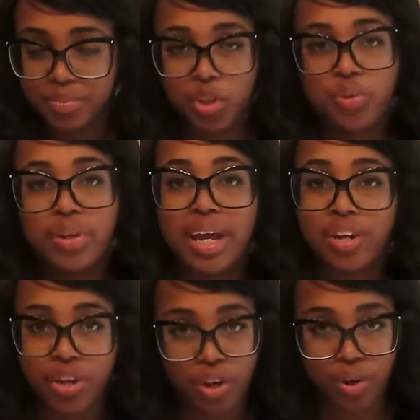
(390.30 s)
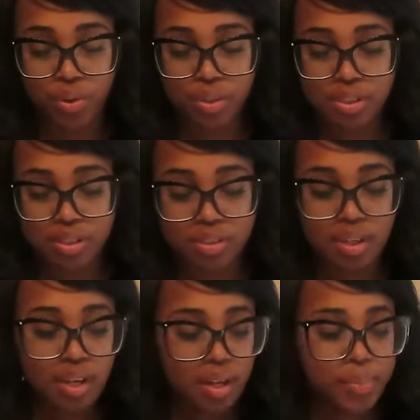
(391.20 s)
creator goals,
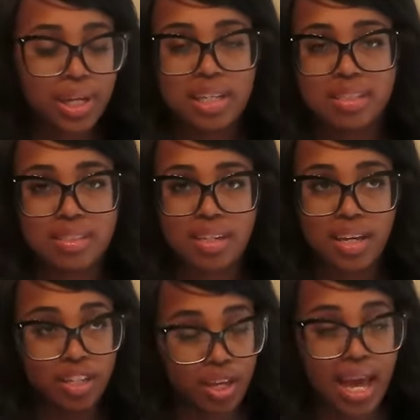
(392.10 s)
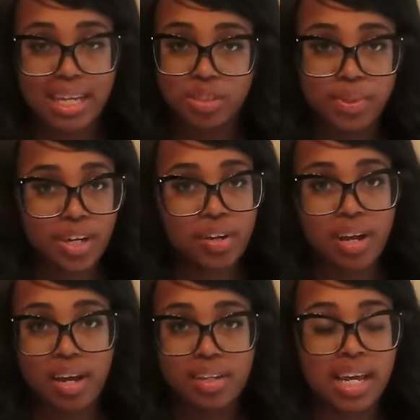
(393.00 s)
because as we know
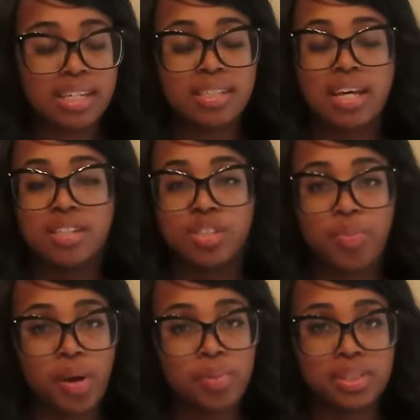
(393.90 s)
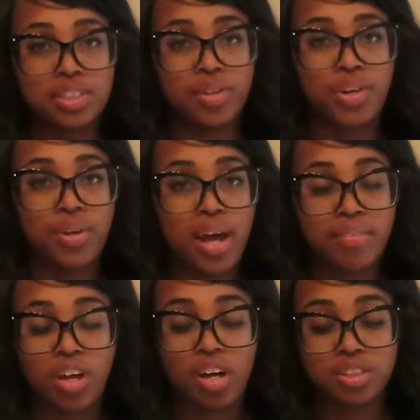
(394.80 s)
nowadays, as a small business owner, you
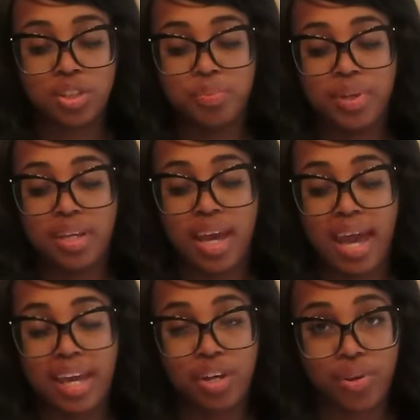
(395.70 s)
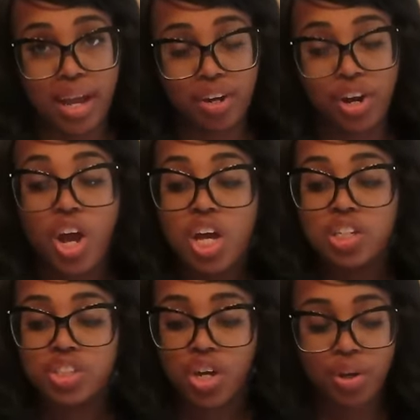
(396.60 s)
have to also be a creator.
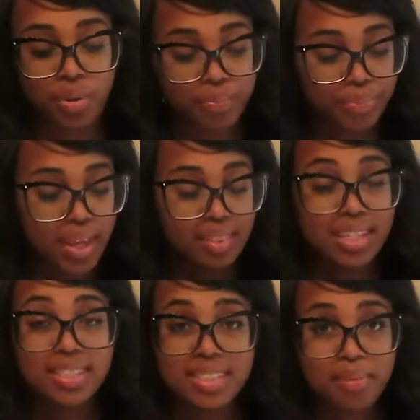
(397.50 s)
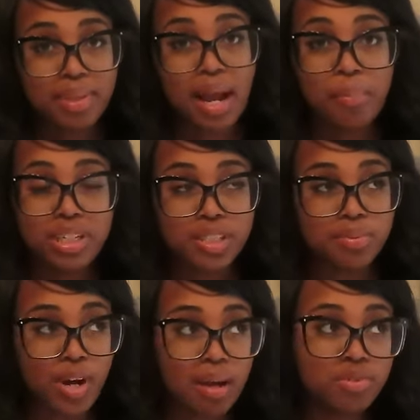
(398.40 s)
So this is something I've been
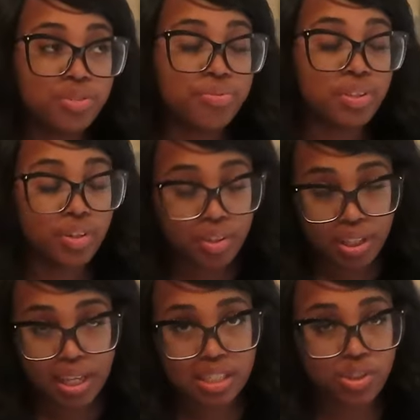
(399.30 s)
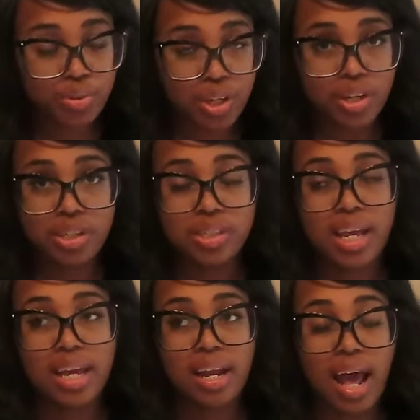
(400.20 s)
subscribed to for literally like 2 years,
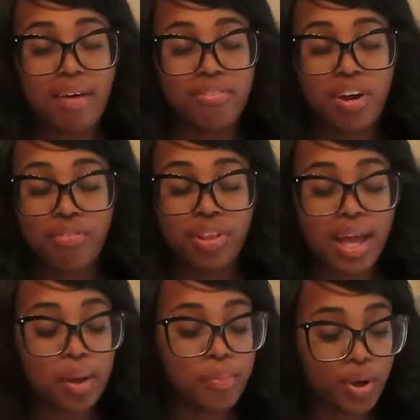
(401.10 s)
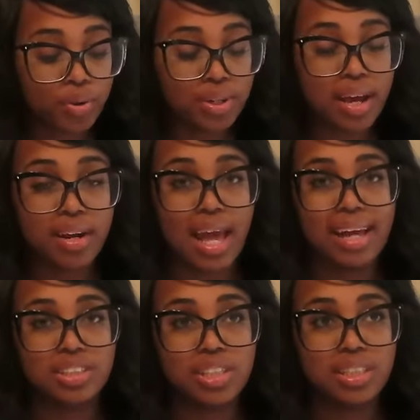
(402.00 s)
and I've never like buckled down and
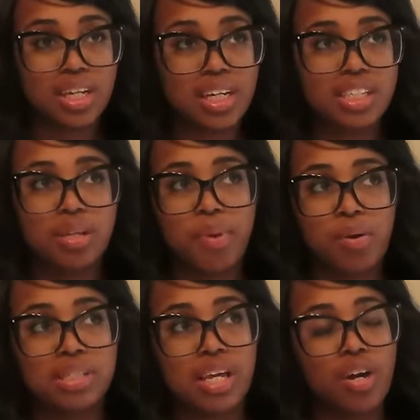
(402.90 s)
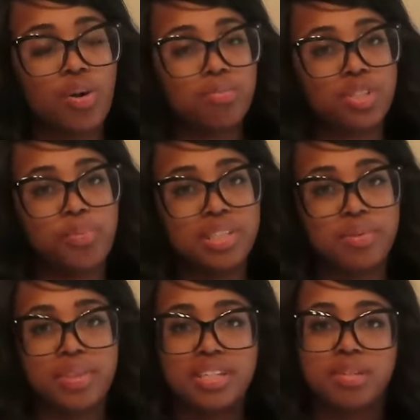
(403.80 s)
actually done it, because I'm always like, oh, I'm so
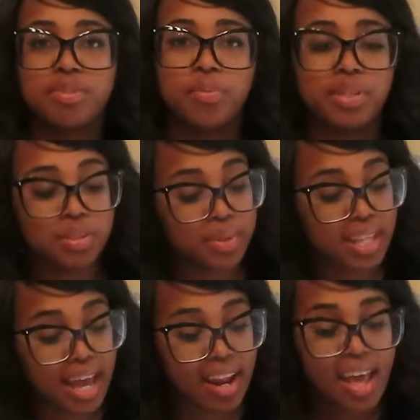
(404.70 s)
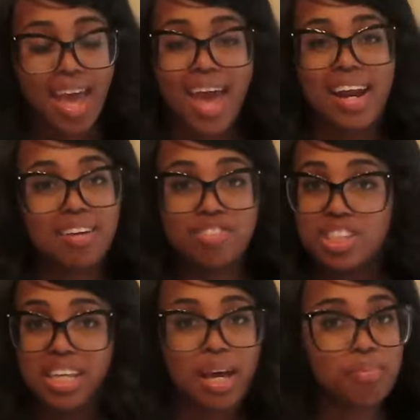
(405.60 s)
busy with this, I'm so busy with that. And I've
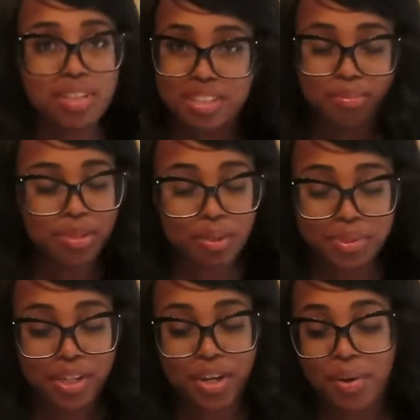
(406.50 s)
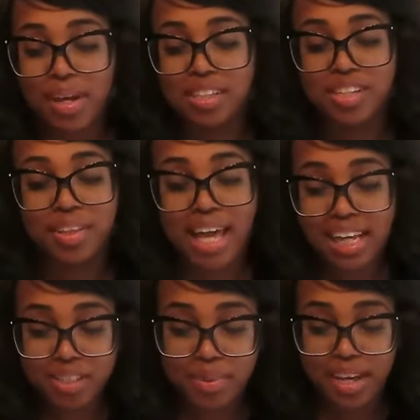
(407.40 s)
just kept the subscription going. So
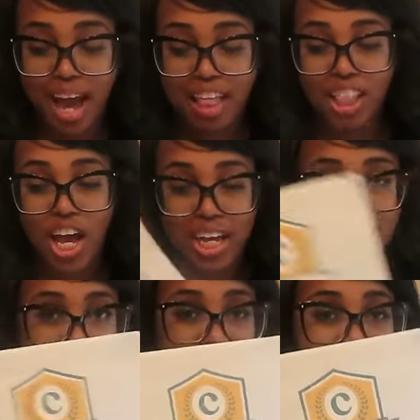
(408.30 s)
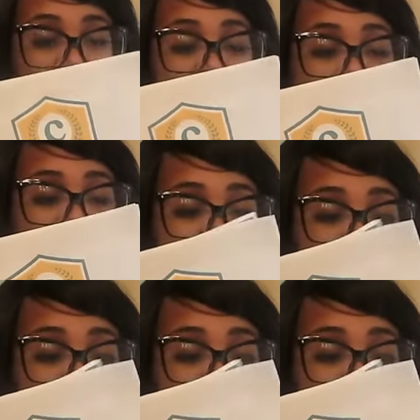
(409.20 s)
last week I logged in and